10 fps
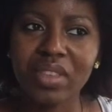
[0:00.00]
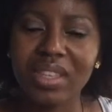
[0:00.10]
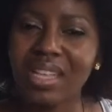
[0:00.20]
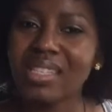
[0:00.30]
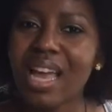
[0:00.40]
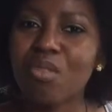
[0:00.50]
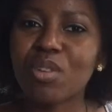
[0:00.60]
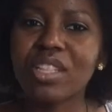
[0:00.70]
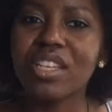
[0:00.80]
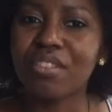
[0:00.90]
that's not
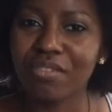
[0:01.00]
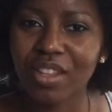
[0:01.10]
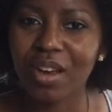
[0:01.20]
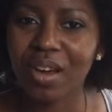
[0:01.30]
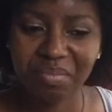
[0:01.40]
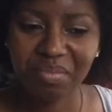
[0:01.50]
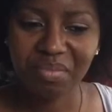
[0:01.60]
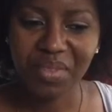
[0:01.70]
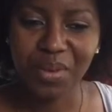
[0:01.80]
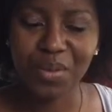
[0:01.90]
really a flaw.
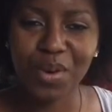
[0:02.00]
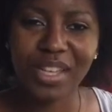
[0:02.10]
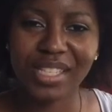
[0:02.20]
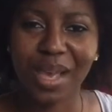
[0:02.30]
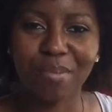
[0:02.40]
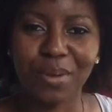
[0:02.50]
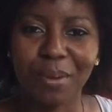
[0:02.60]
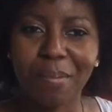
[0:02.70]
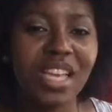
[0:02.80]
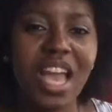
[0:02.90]
For
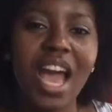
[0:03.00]
example,